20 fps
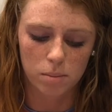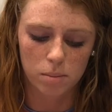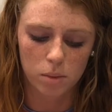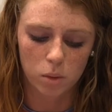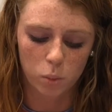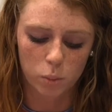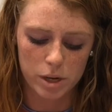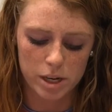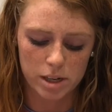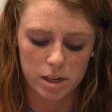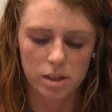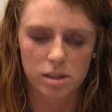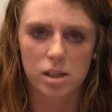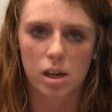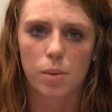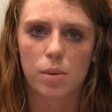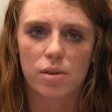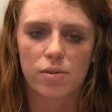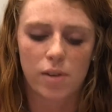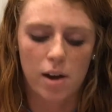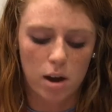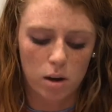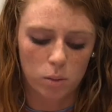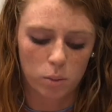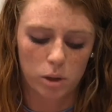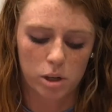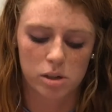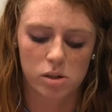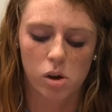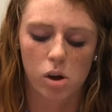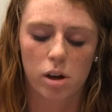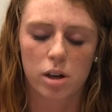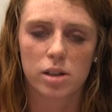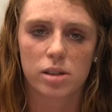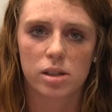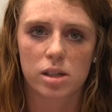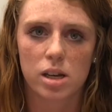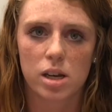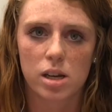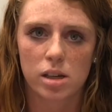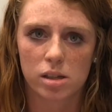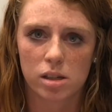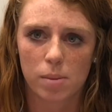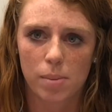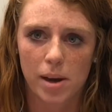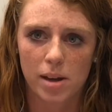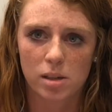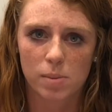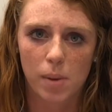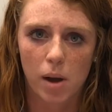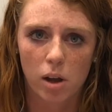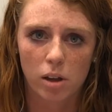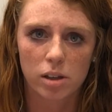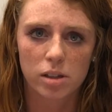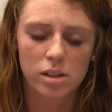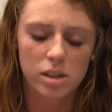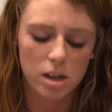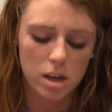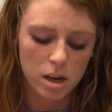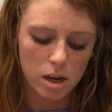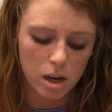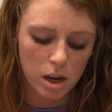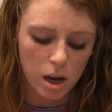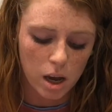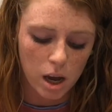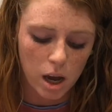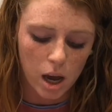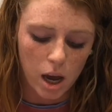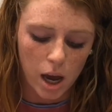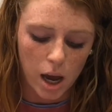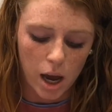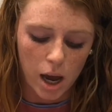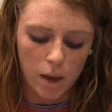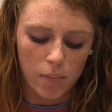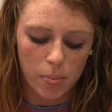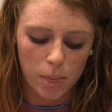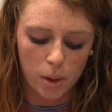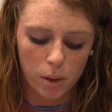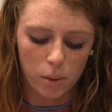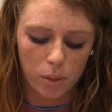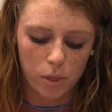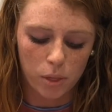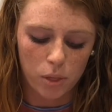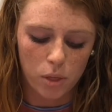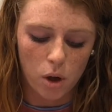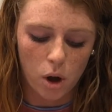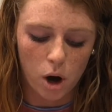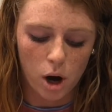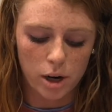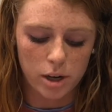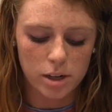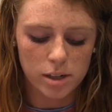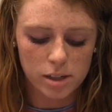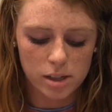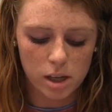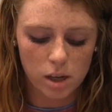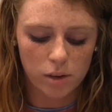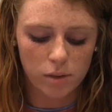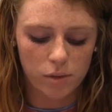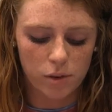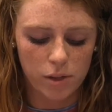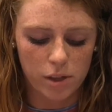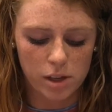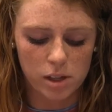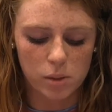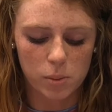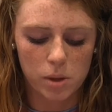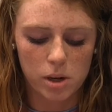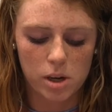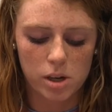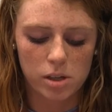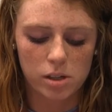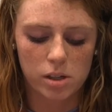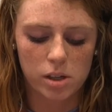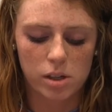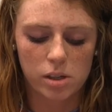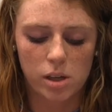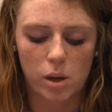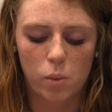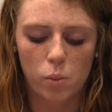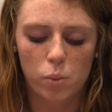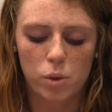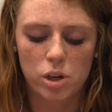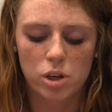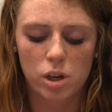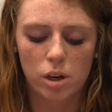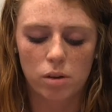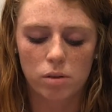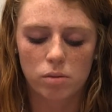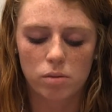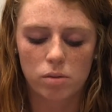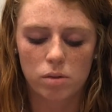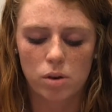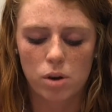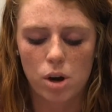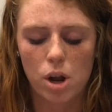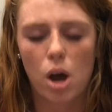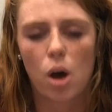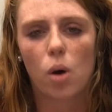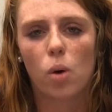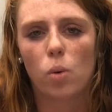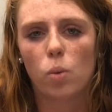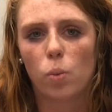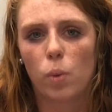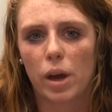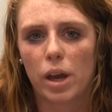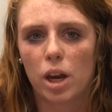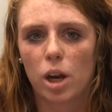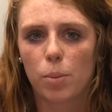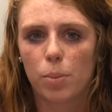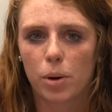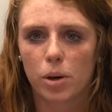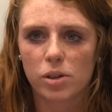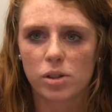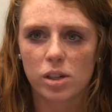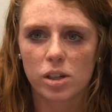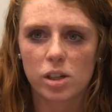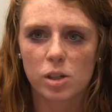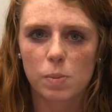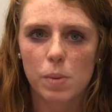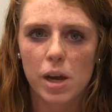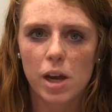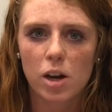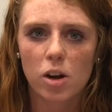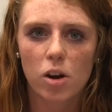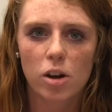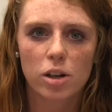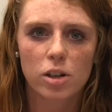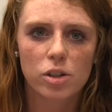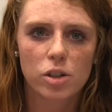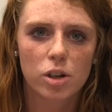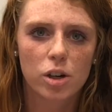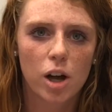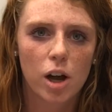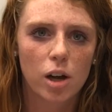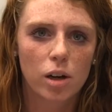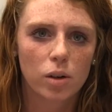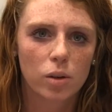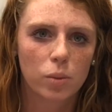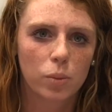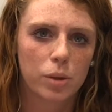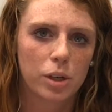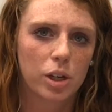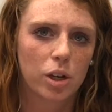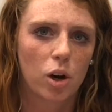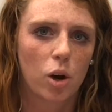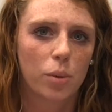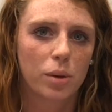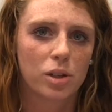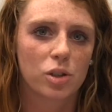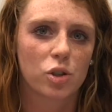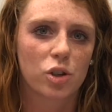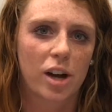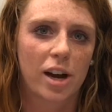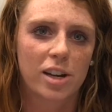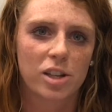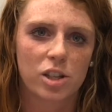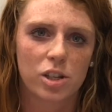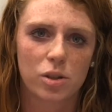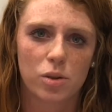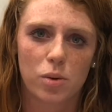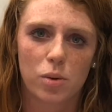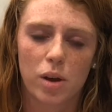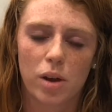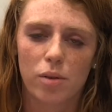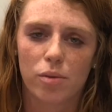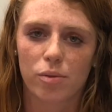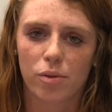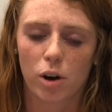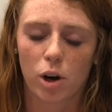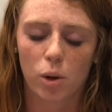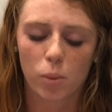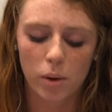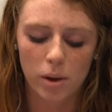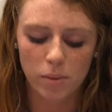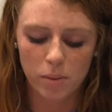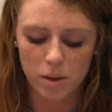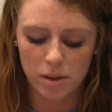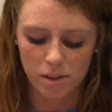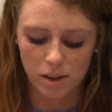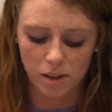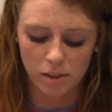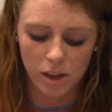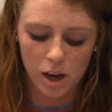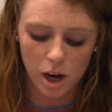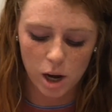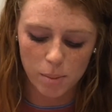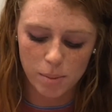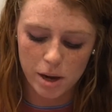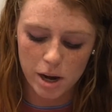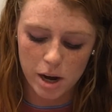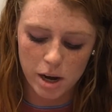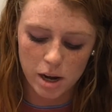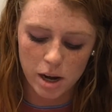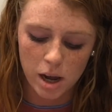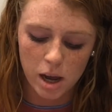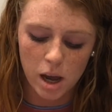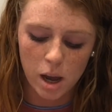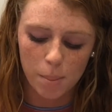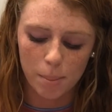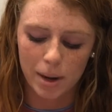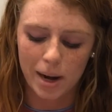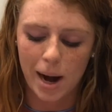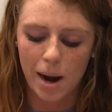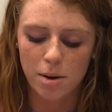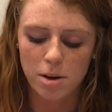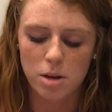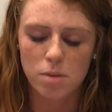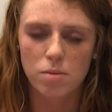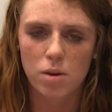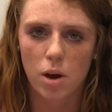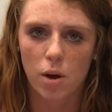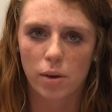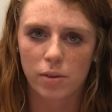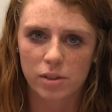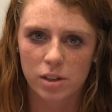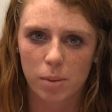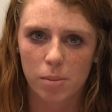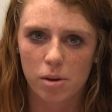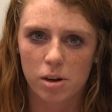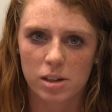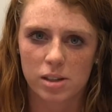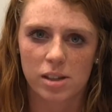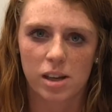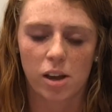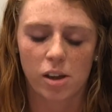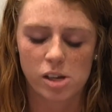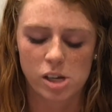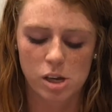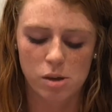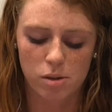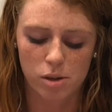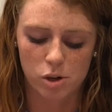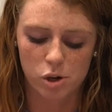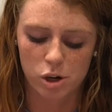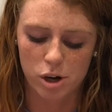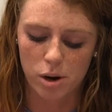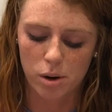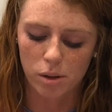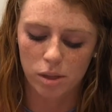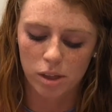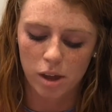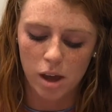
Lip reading: weakness that we found was honesty is the best policy, and the hardest thing for this is that we don't know when a person is being honest or not. We can always try to infer when we think they are being, but how do you know if someone is telling you the truth?